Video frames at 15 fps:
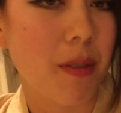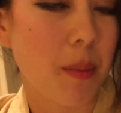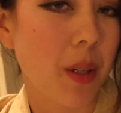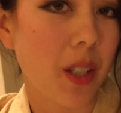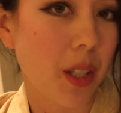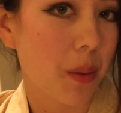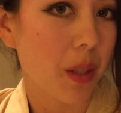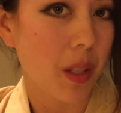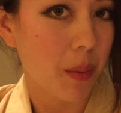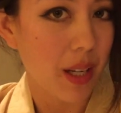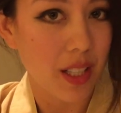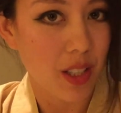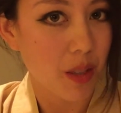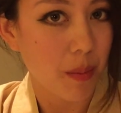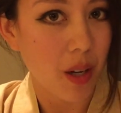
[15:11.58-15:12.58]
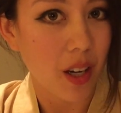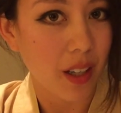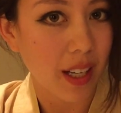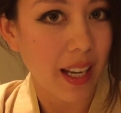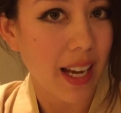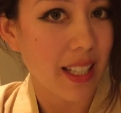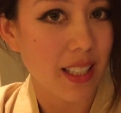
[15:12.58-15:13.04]
familiar with the brand
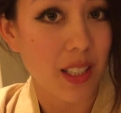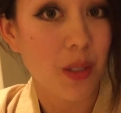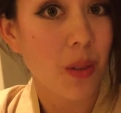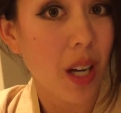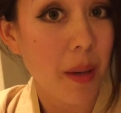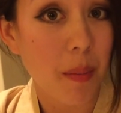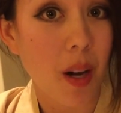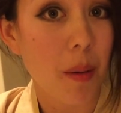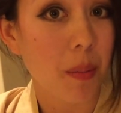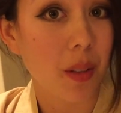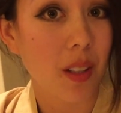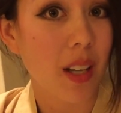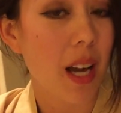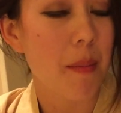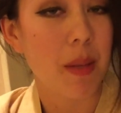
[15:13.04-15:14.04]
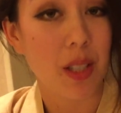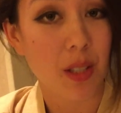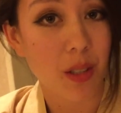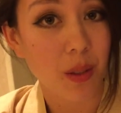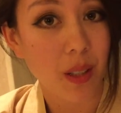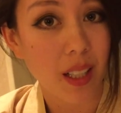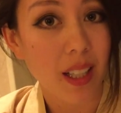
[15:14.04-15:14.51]
Tsubaki as it's quite popular at
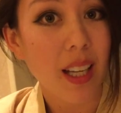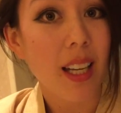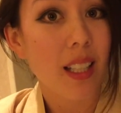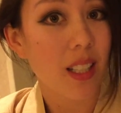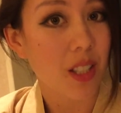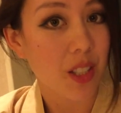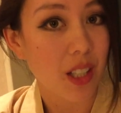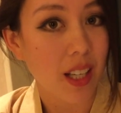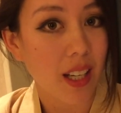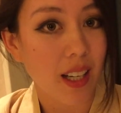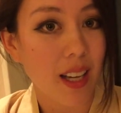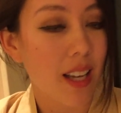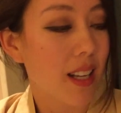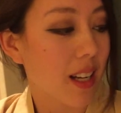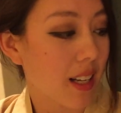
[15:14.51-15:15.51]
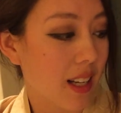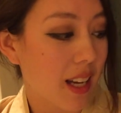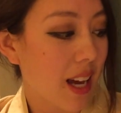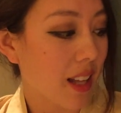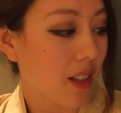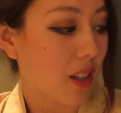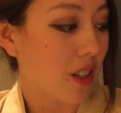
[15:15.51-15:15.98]
Mitsuya, Najiya, and any
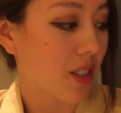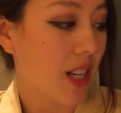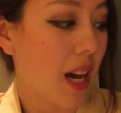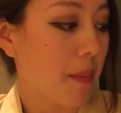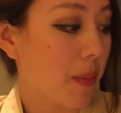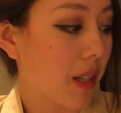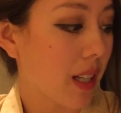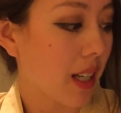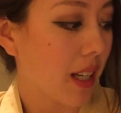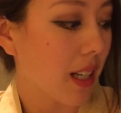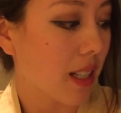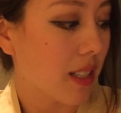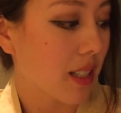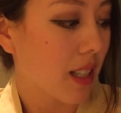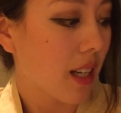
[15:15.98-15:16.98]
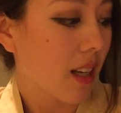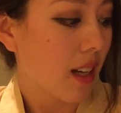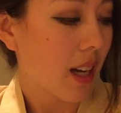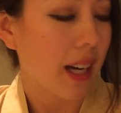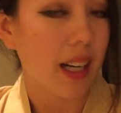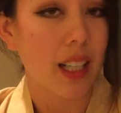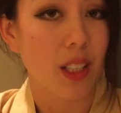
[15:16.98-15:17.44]
other Japanese,
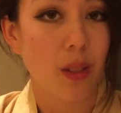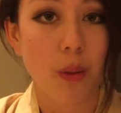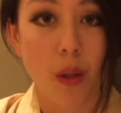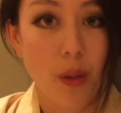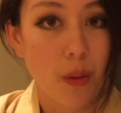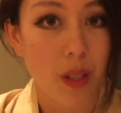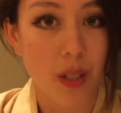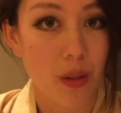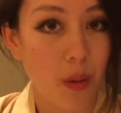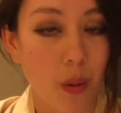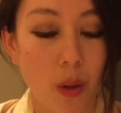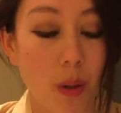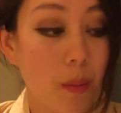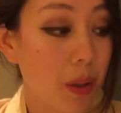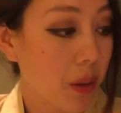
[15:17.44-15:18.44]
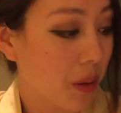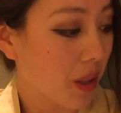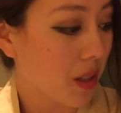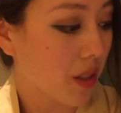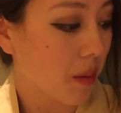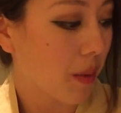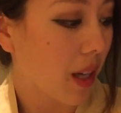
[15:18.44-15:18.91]
I guess, grocery store, beauty
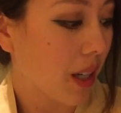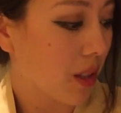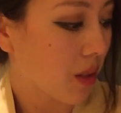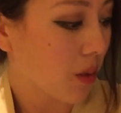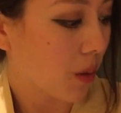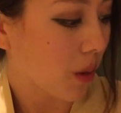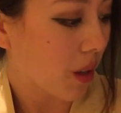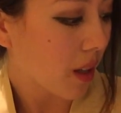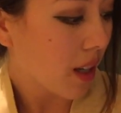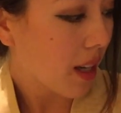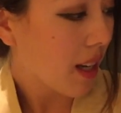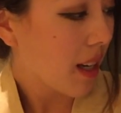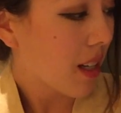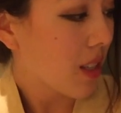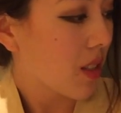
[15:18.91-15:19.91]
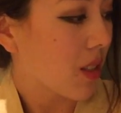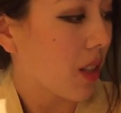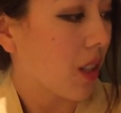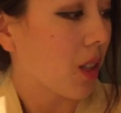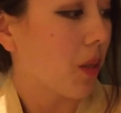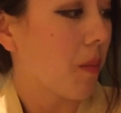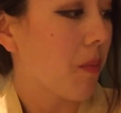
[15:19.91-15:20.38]
supply store.
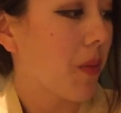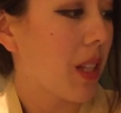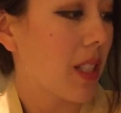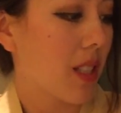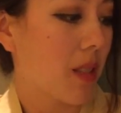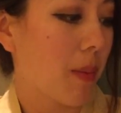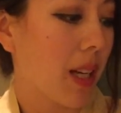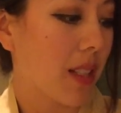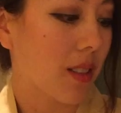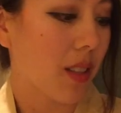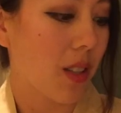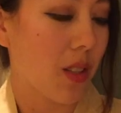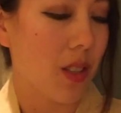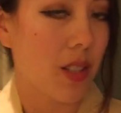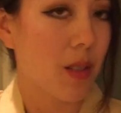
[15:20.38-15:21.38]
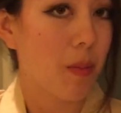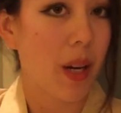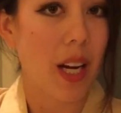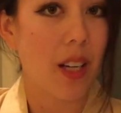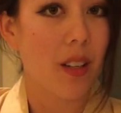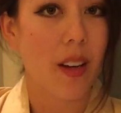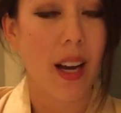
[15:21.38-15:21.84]
So this is basically you just
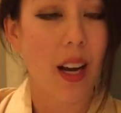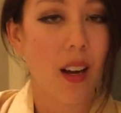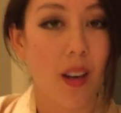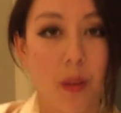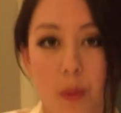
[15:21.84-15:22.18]
spraying your hair